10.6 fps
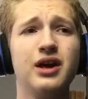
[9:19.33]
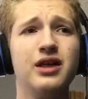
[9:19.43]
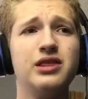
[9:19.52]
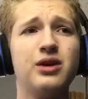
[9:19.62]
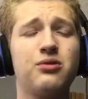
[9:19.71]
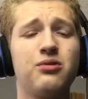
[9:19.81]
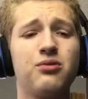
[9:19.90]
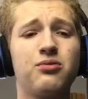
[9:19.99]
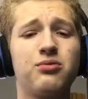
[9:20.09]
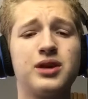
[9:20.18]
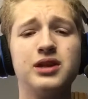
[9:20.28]
that
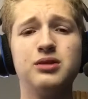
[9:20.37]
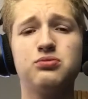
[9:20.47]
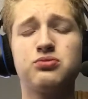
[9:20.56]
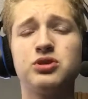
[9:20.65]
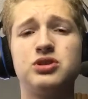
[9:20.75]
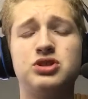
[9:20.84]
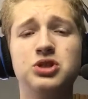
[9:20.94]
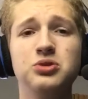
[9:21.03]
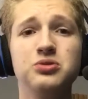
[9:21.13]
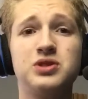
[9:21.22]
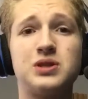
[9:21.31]
really
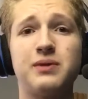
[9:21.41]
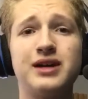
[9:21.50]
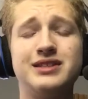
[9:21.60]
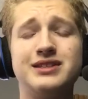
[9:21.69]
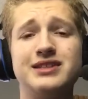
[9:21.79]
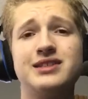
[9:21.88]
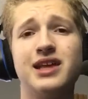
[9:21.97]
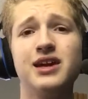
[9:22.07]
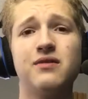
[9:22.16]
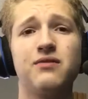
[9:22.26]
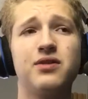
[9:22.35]
reduced my
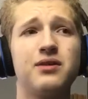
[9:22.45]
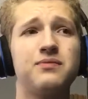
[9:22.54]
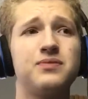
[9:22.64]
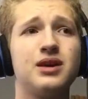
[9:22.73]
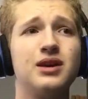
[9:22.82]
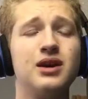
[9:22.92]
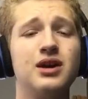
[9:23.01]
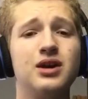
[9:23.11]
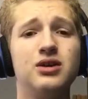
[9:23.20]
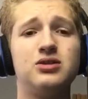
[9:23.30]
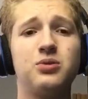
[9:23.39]
dislike of them,
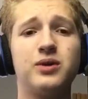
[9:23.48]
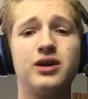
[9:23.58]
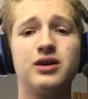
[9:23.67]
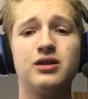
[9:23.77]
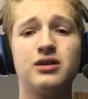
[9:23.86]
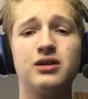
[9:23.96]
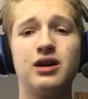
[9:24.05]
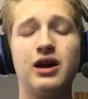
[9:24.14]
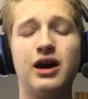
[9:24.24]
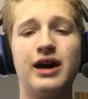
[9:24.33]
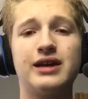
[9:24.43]
to where
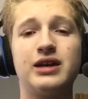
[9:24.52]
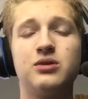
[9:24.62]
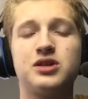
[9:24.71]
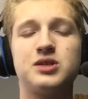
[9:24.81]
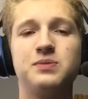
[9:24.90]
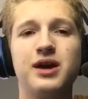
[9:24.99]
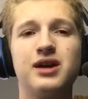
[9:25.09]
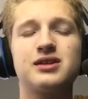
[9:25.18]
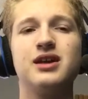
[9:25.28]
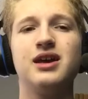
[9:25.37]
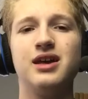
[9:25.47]
I can
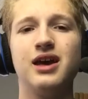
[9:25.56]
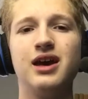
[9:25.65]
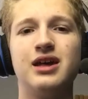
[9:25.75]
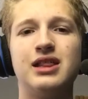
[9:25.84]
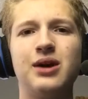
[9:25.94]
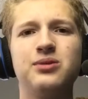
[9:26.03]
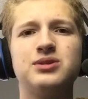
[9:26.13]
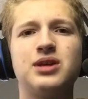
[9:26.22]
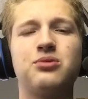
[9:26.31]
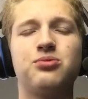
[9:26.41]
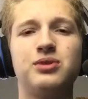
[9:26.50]
respect, hey, that was
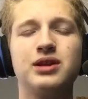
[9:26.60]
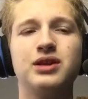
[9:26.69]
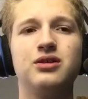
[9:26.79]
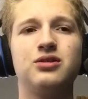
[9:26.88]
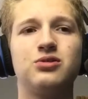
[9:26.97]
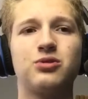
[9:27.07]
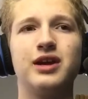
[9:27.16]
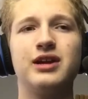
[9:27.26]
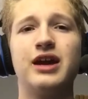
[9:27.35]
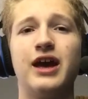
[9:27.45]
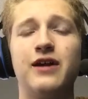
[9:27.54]
a really
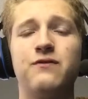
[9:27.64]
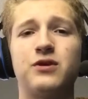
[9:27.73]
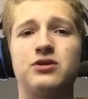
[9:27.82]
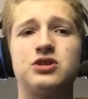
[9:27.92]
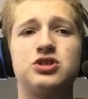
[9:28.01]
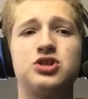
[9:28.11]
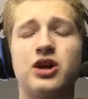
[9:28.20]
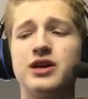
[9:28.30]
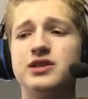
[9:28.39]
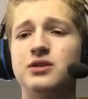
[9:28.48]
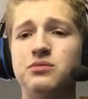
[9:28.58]
great effort to
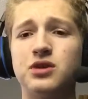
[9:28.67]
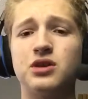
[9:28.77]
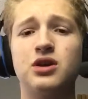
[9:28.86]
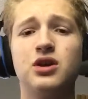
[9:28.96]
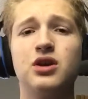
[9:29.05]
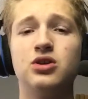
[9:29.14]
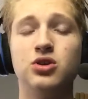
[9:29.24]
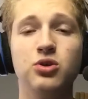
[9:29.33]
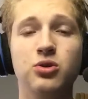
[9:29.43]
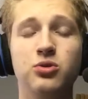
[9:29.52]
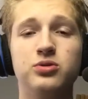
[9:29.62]
try something
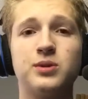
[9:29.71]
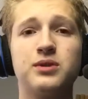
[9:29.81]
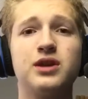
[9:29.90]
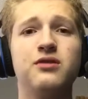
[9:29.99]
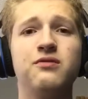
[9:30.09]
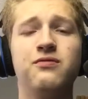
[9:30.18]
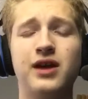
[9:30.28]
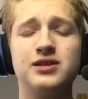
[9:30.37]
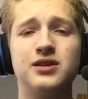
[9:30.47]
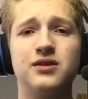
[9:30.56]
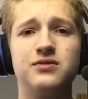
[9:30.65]
new, something
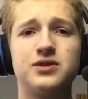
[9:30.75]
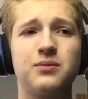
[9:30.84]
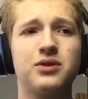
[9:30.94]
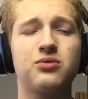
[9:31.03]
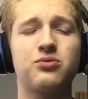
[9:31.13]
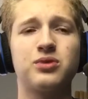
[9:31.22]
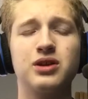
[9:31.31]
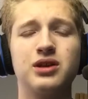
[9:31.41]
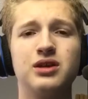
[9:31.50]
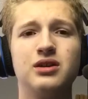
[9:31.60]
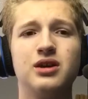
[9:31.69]
inventive, something
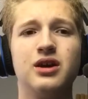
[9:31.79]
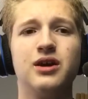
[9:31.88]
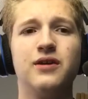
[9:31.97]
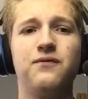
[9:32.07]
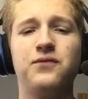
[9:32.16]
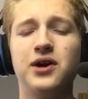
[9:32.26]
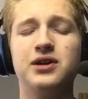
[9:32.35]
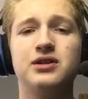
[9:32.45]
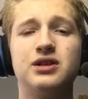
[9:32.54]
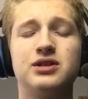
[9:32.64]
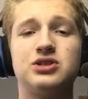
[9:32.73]
really
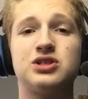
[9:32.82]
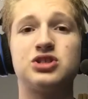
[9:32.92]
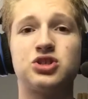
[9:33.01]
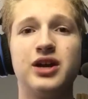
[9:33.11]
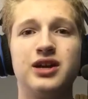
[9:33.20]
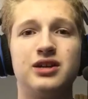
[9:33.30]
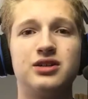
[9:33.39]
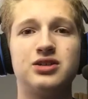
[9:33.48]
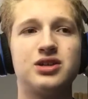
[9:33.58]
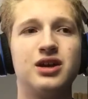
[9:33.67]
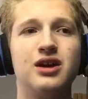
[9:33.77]
fun and strange.